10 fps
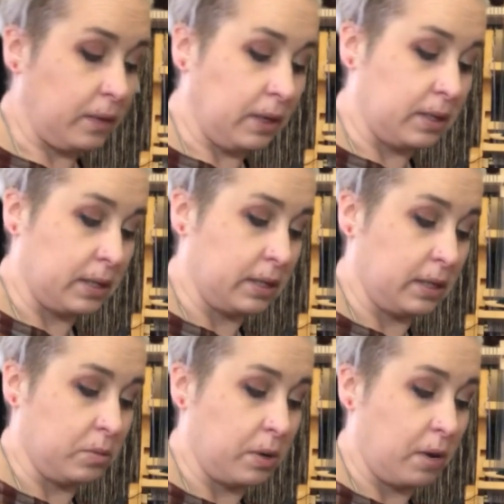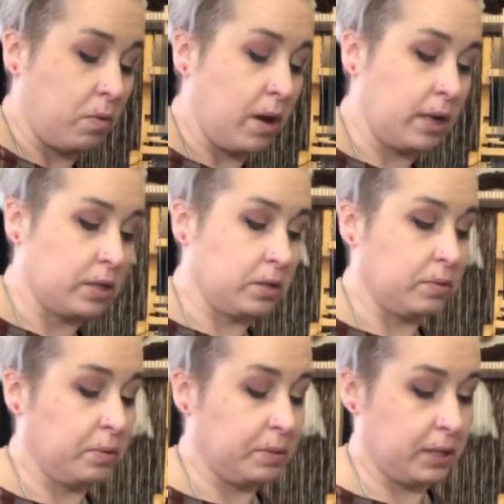until it does what I want it to.
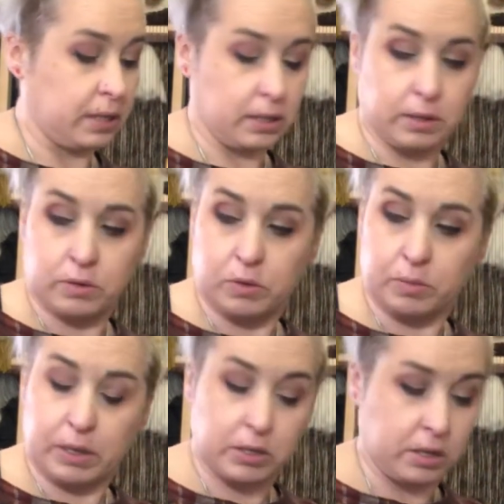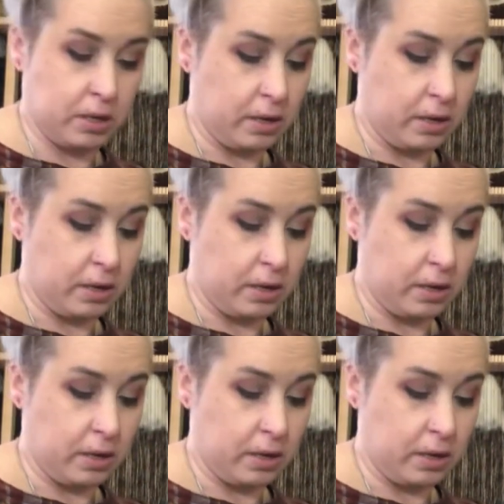Whoops, that's a little too much.